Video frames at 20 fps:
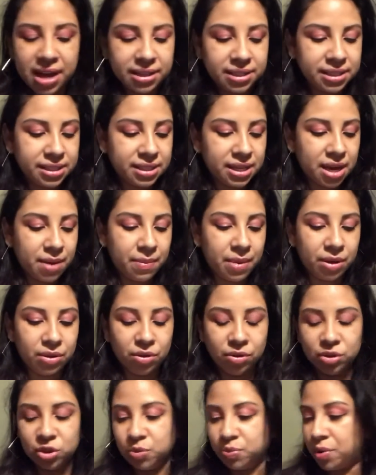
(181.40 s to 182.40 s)
to say about
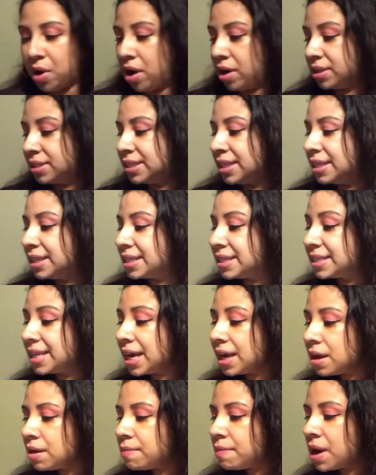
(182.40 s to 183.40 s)
those products. Then the
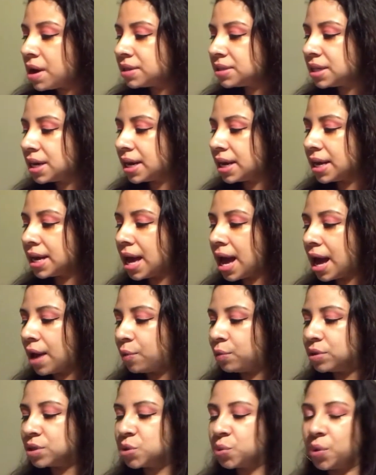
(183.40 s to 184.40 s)
second box that I got
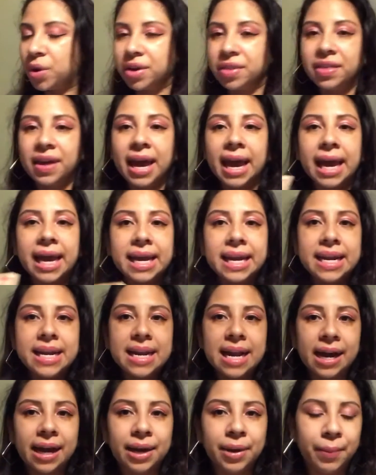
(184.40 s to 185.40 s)
was worth
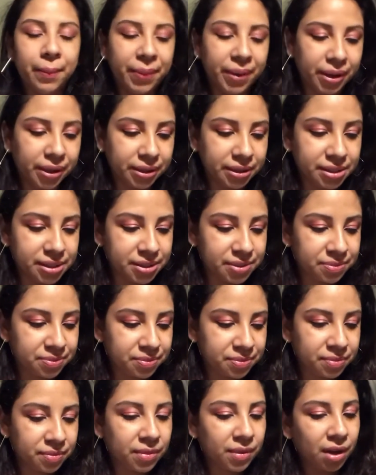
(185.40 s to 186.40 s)
89 bucks.
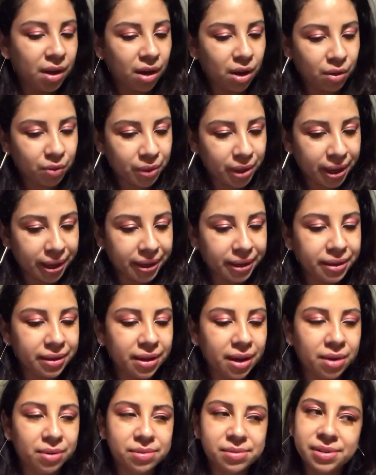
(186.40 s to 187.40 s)
Okay,
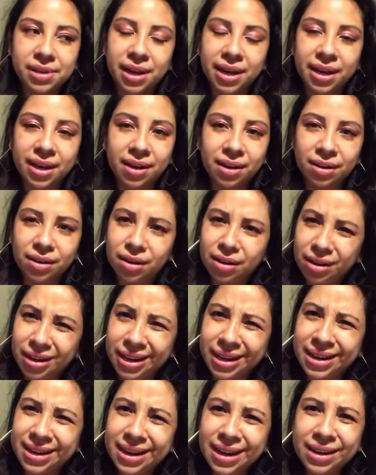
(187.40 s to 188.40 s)
I was like,
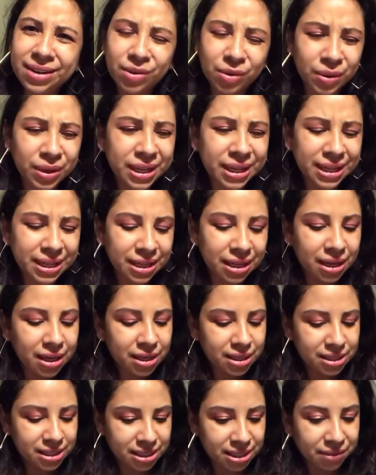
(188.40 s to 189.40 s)
89 only?
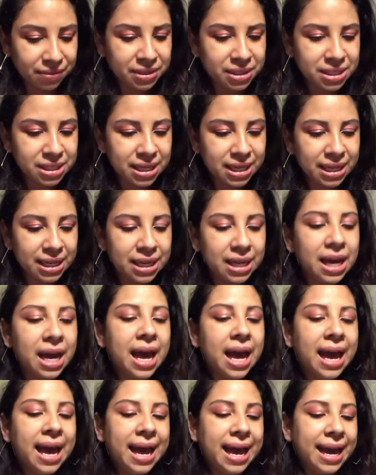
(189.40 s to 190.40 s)
Seriously?
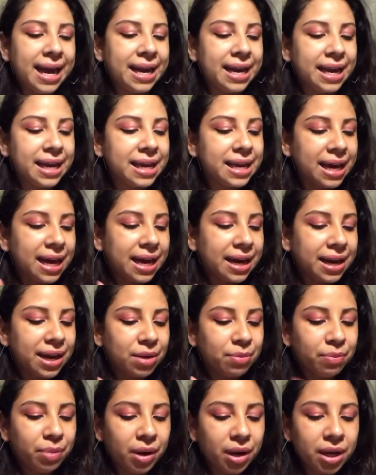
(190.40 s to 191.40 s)
And I got a
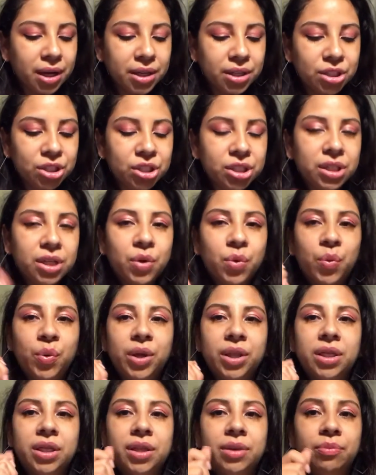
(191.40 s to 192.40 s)
blush
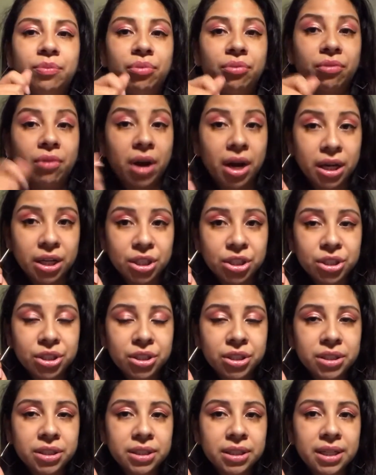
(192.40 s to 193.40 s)
with the
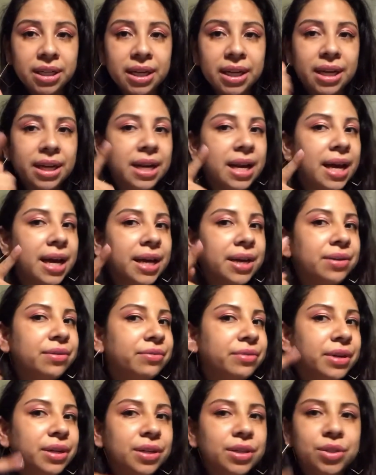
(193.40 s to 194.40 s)
brush, and I don't
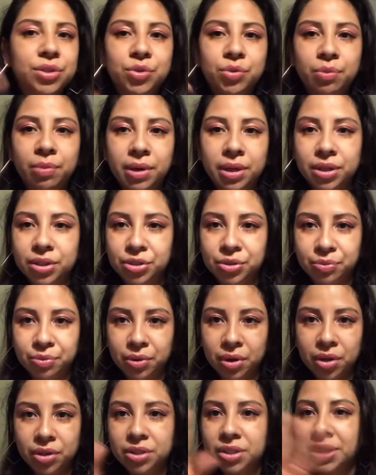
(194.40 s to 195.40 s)
really do blush or
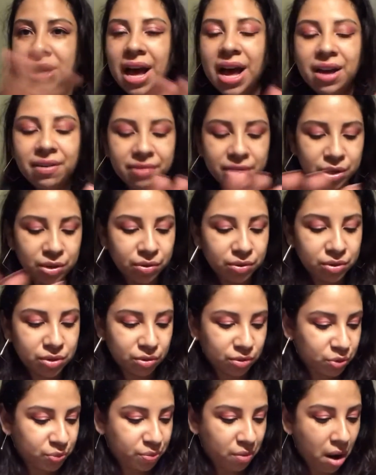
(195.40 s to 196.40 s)
brush, so I haven't used
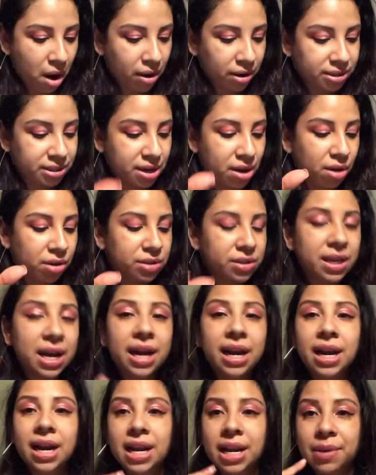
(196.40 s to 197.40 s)
those products. I also got
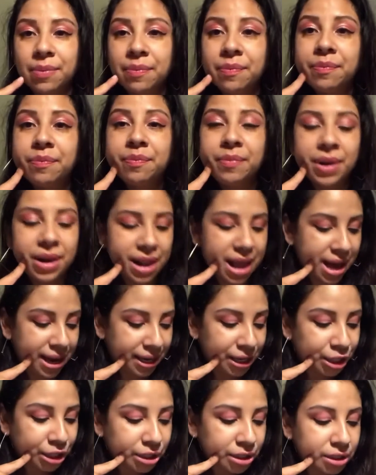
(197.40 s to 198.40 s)
a lip
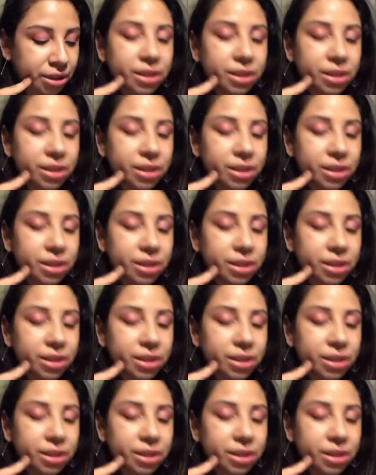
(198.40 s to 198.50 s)
liner.